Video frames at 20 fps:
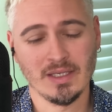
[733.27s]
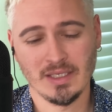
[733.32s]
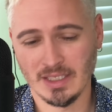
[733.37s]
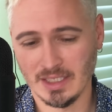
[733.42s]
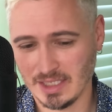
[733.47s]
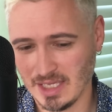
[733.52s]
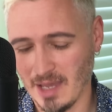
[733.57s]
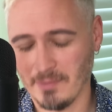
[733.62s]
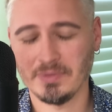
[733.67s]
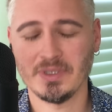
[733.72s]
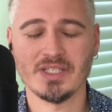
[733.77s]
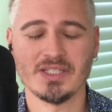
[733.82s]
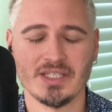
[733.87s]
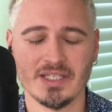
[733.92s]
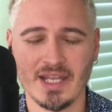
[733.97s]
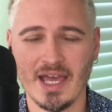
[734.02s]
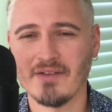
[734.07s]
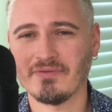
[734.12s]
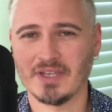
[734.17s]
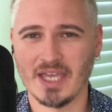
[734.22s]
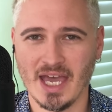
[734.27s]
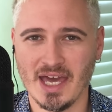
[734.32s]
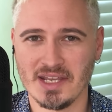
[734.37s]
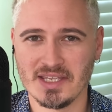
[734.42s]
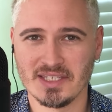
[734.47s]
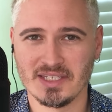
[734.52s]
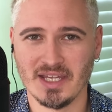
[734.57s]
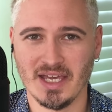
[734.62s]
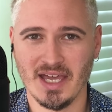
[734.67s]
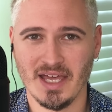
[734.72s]
He kept us in
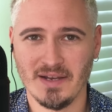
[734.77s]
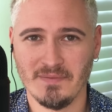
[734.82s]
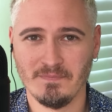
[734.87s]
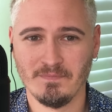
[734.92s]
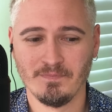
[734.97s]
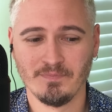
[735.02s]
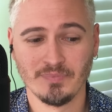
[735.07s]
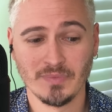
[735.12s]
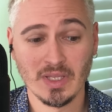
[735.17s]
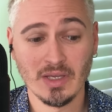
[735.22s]
Afghanistan.